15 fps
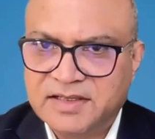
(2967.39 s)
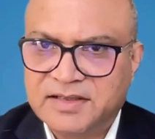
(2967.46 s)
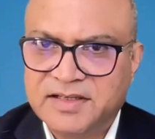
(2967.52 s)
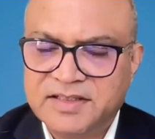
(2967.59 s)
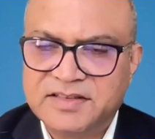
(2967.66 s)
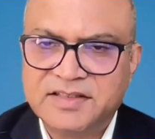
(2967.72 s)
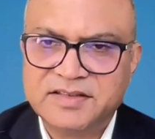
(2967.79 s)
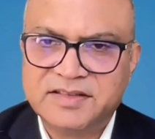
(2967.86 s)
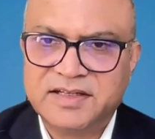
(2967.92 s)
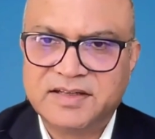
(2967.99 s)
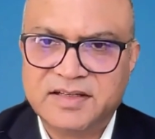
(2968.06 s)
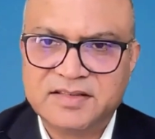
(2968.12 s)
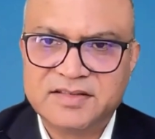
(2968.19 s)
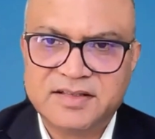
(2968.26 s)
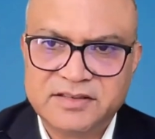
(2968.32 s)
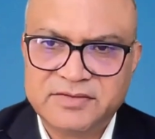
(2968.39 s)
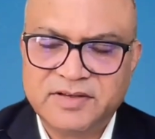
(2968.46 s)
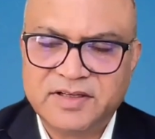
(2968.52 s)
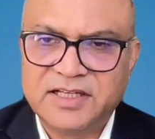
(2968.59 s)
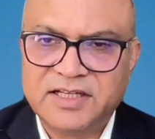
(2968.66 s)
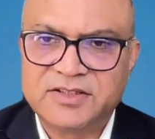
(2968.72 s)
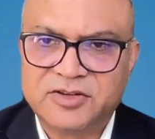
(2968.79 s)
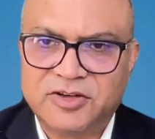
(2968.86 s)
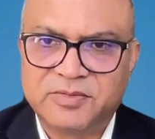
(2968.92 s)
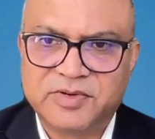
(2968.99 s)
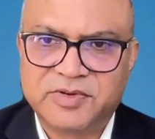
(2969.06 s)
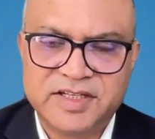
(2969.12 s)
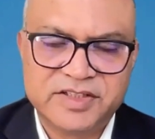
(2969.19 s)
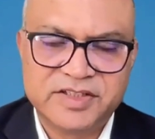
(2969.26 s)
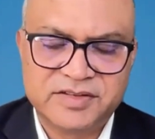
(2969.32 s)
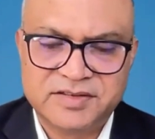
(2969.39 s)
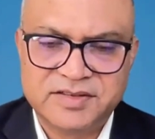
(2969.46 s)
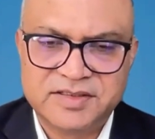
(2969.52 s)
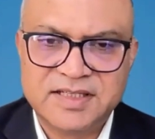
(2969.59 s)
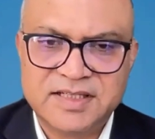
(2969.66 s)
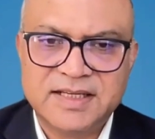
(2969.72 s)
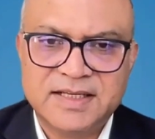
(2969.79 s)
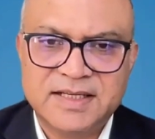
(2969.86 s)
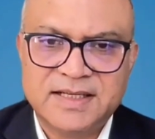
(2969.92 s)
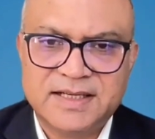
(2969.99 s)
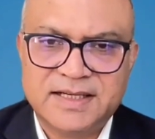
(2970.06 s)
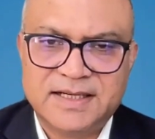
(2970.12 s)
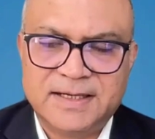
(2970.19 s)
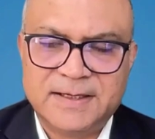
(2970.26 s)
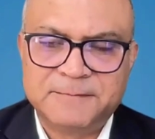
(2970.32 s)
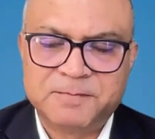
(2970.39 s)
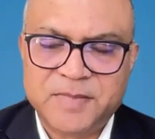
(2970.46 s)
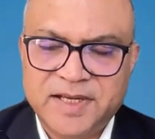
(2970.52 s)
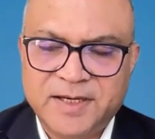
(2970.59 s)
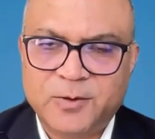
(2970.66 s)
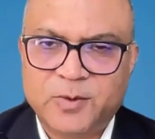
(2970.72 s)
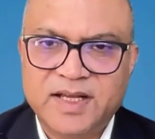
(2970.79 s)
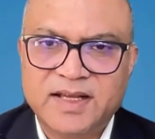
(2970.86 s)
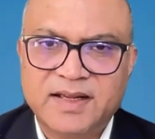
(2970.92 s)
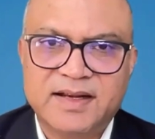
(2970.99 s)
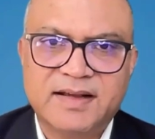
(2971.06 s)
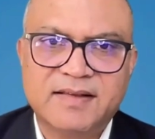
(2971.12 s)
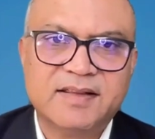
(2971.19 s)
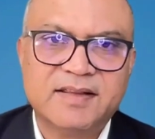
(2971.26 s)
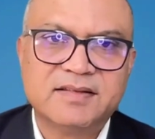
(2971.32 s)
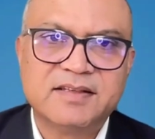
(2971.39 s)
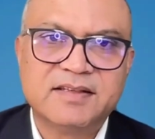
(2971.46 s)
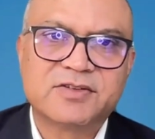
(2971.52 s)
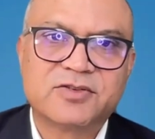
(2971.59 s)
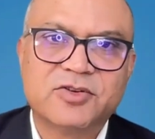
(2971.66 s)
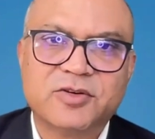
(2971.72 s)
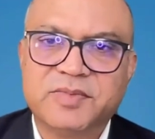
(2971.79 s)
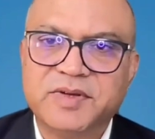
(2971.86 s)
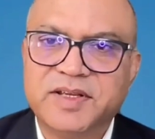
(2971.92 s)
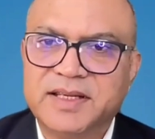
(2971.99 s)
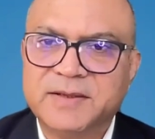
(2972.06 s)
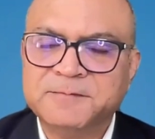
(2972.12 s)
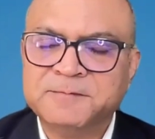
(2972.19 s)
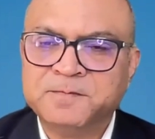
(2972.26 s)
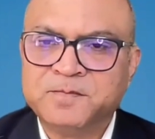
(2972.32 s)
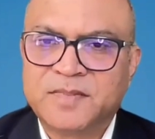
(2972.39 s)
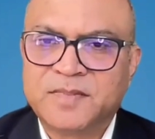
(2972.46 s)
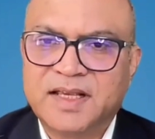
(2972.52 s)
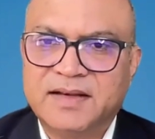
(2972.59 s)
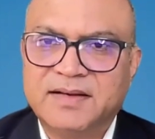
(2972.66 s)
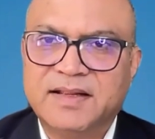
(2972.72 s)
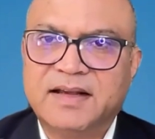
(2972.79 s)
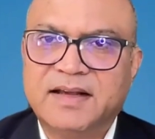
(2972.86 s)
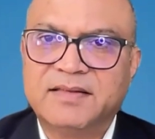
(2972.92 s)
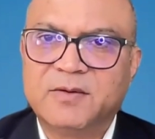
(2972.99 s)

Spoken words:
TCC does this for large corporations anyway, and I think this could be Andy.